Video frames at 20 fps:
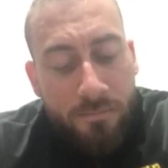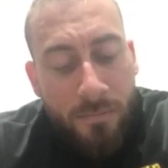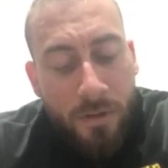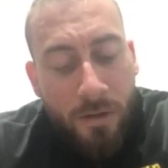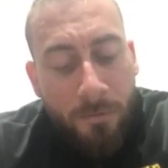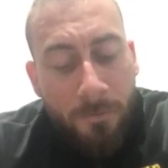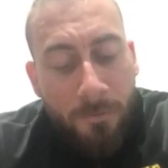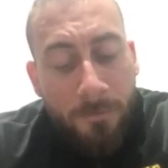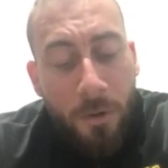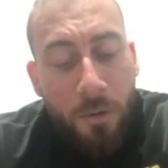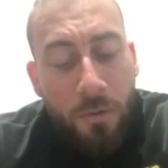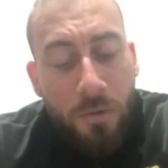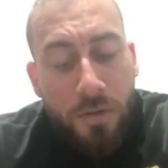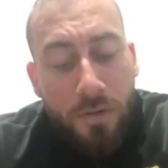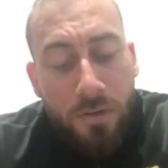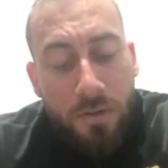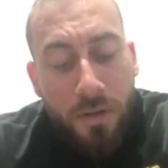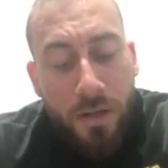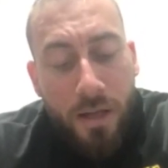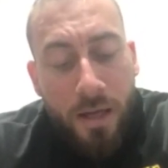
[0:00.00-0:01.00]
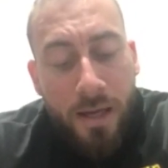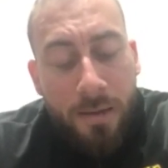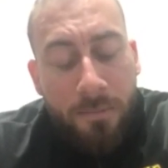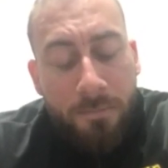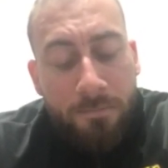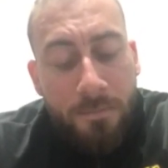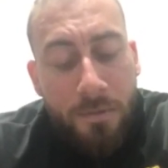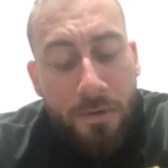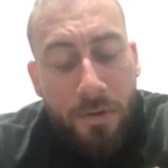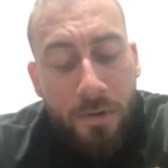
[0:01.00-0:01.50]
food.
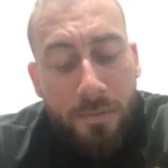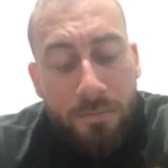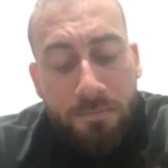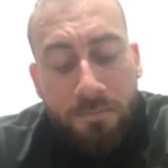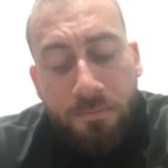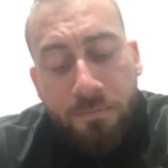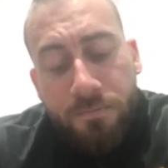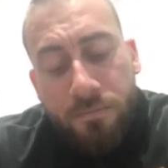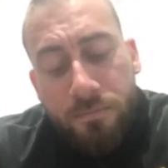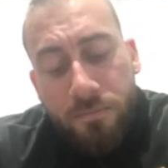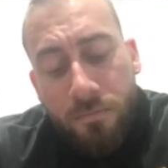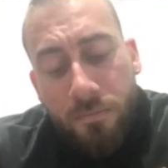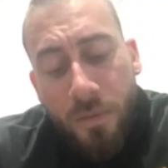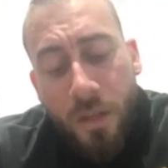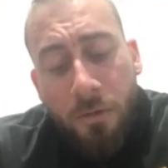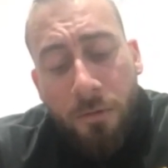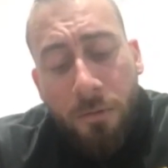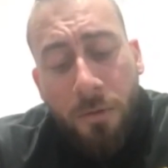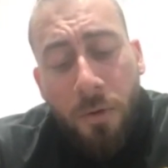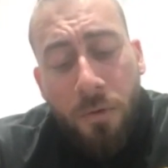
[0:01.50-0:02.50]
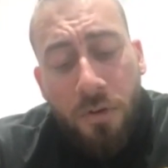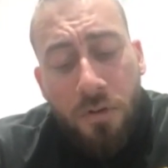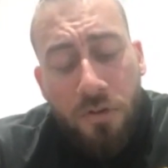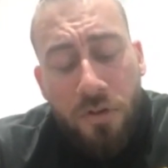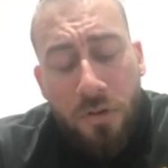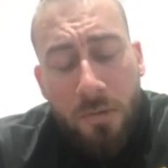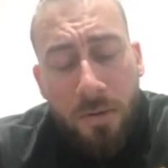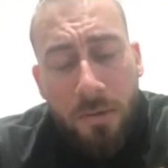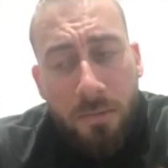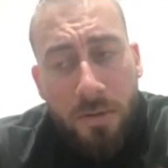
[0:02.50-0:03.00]
So food and
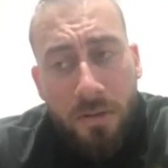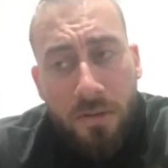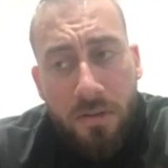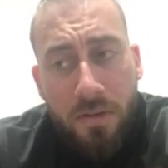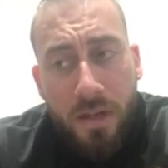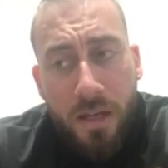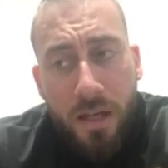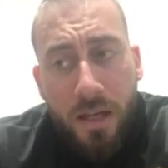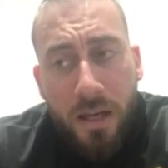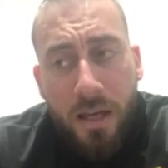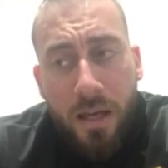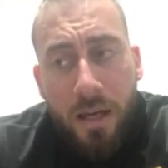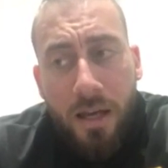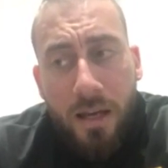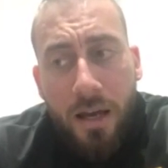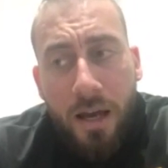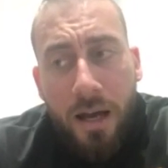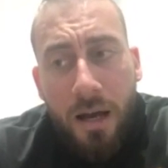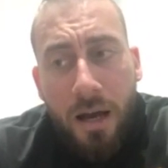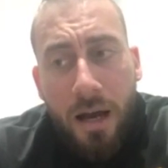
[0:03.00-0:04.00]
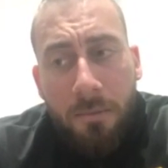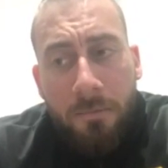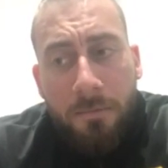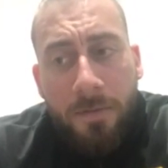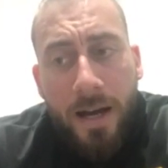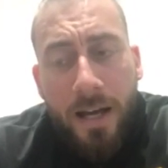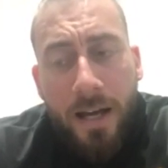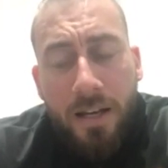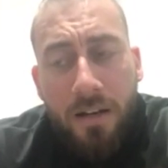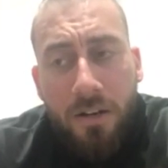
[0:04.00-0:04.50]
supplements. I'm
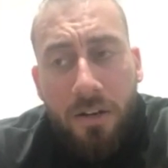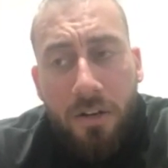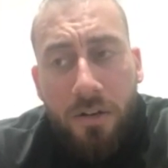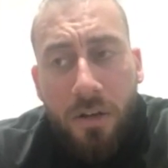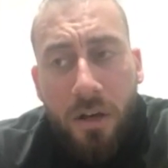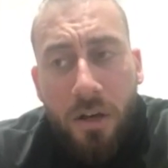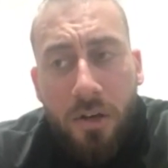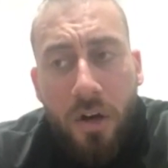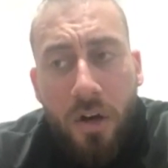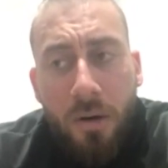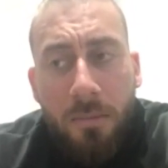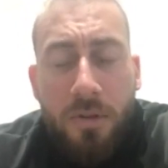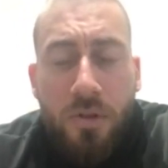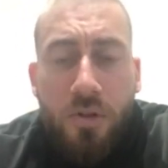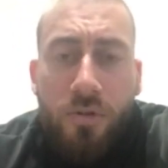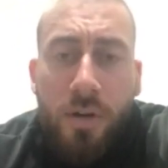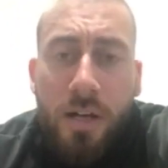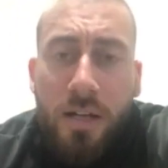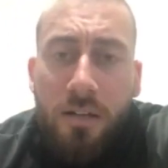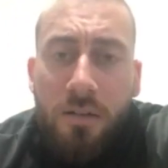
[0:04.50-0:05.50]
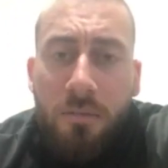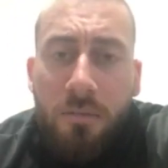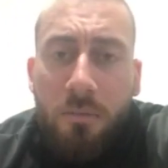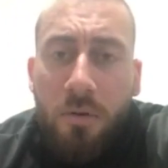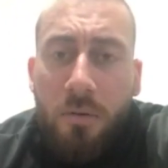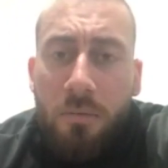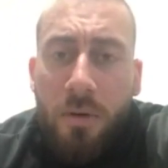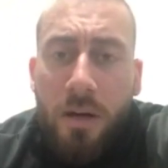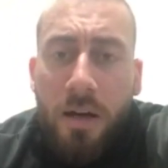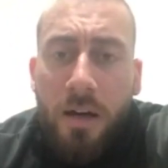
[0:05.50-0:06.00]
finding a common trend at the
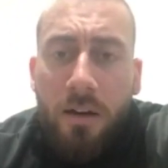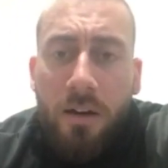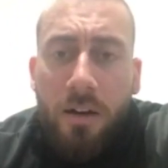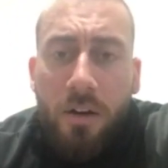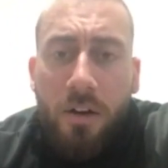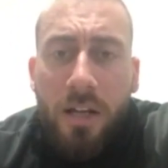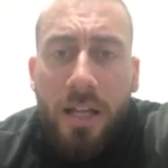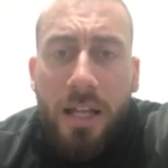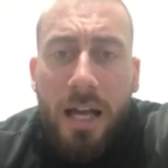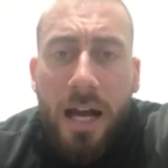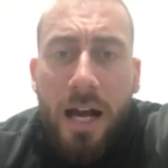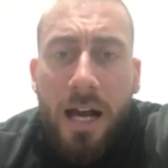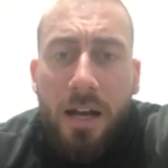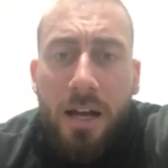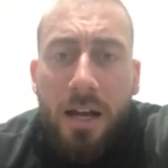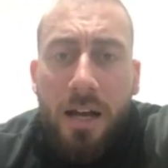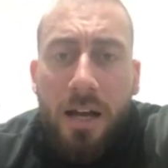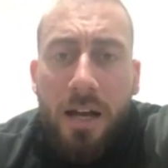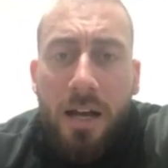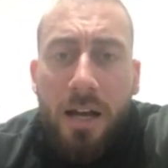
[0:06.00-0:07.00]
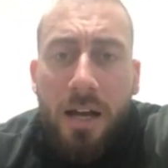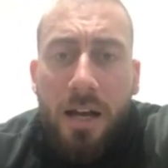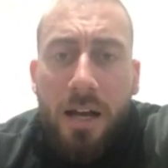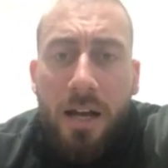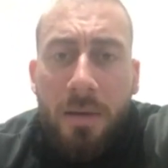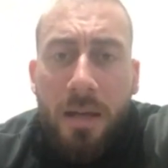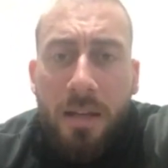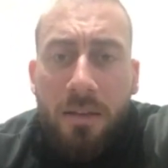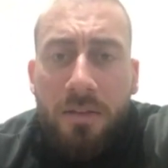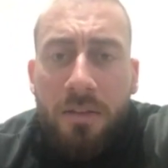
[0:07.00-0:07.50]
moment where a lot of guys are
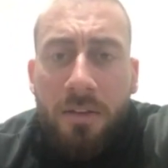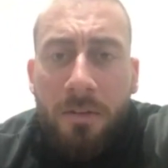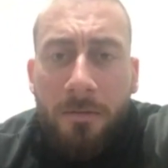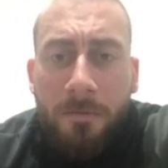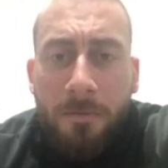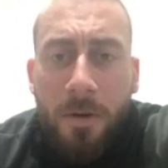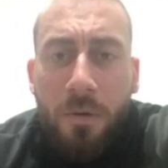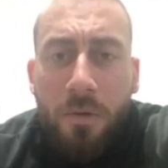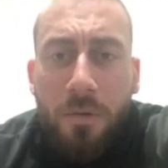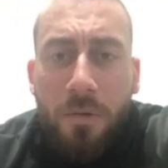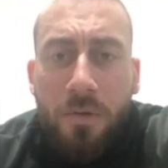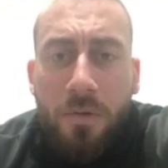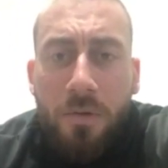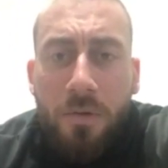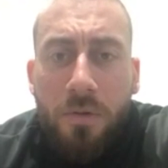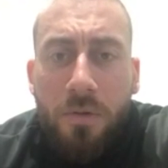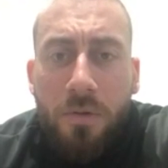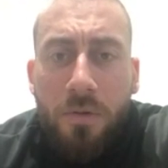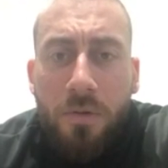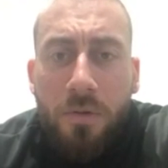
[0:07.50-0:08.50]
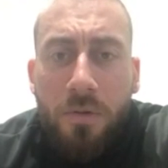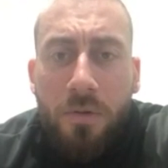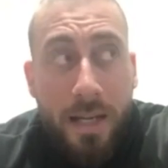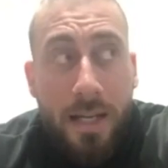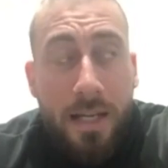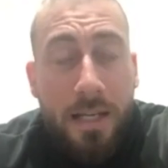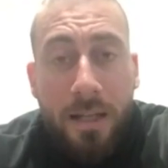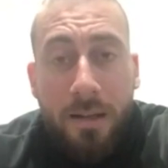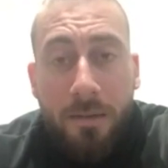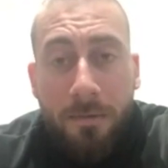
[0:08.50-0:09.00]
supplementing the food
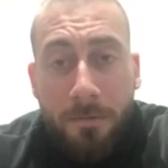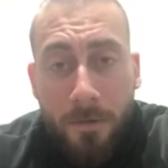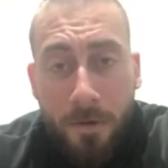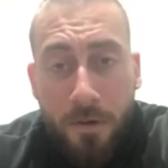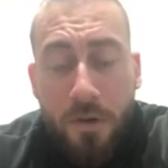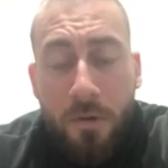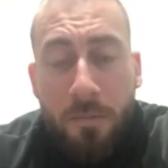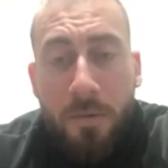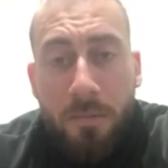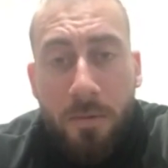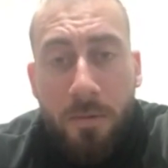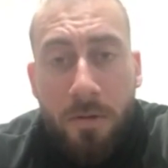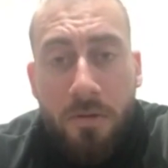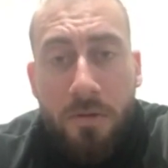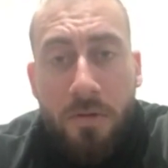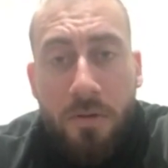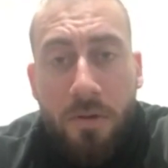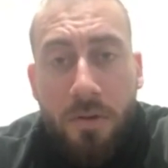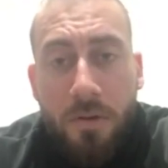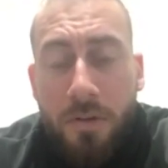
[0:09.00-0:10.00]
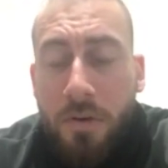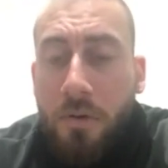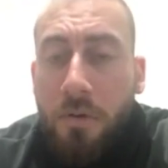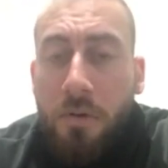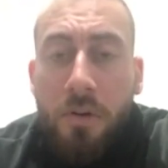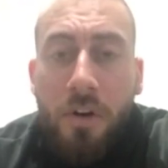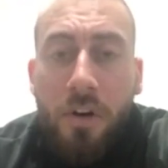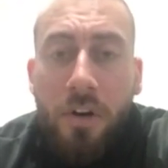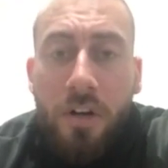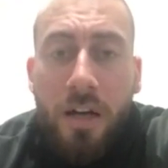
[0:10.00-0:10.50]
completely for supplements. So they're no
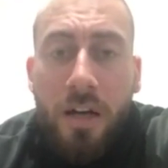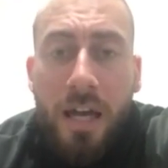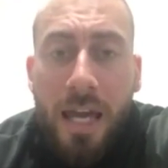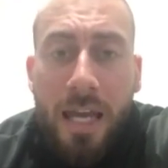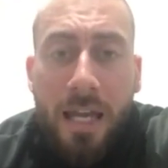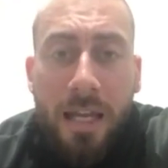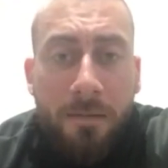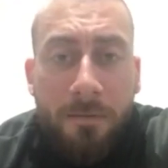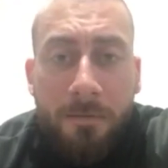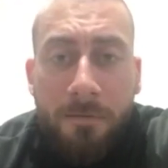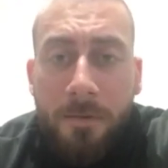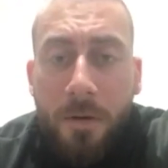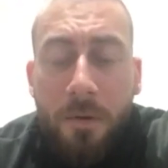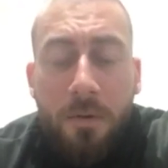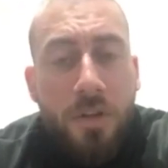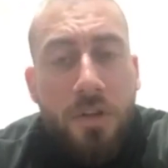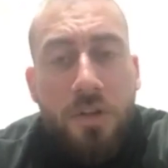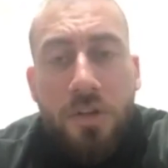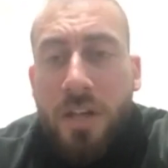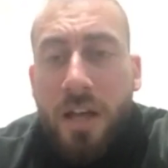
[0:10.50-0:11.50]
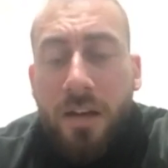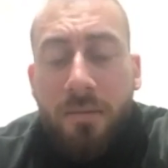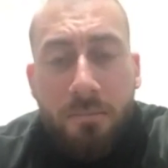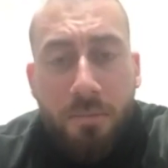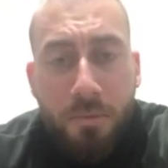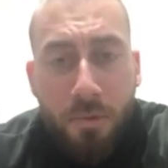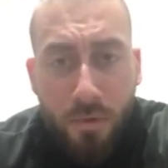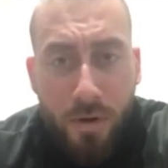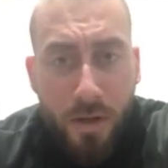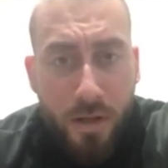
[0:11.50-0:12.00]
longer eating food, they're just having
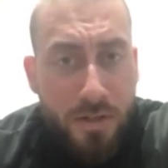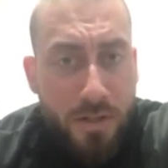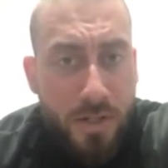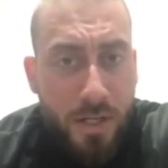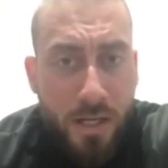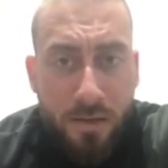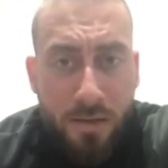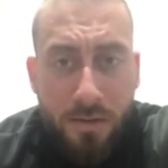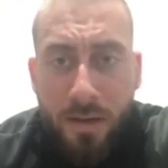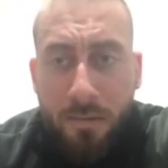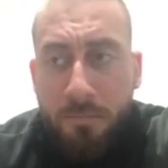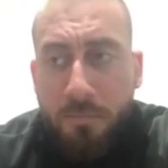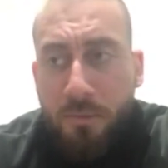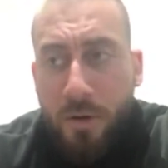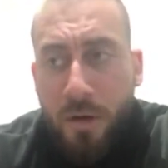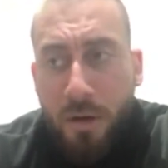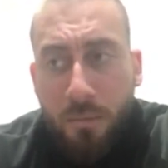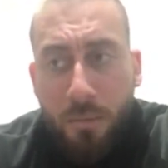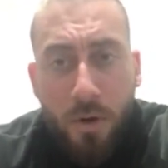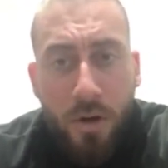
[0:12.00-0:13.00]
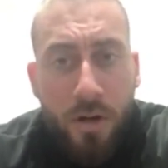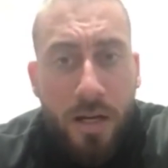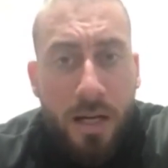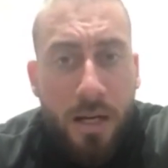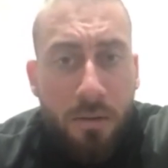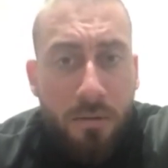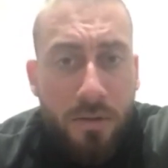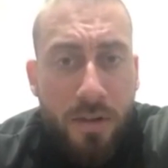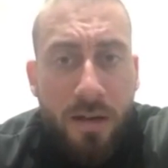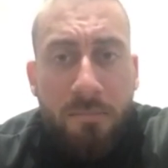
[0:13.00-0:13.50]
protein shakes, and
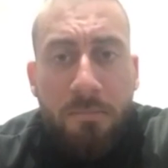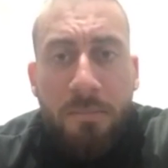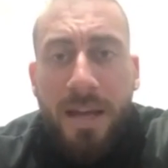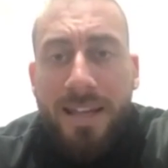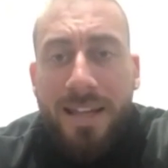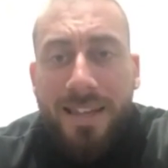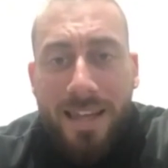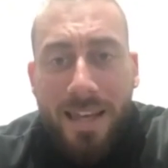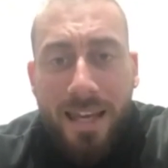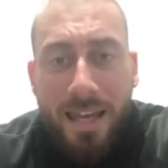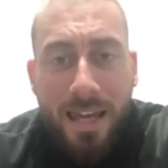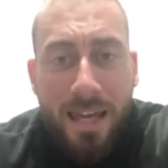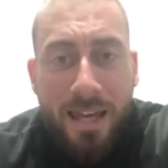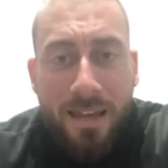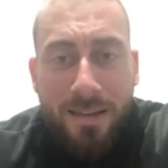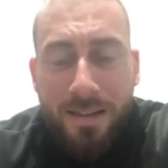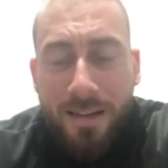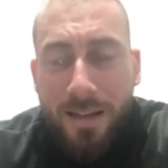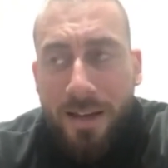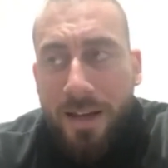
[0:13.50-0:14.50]
pre-workouts, and BCAAs,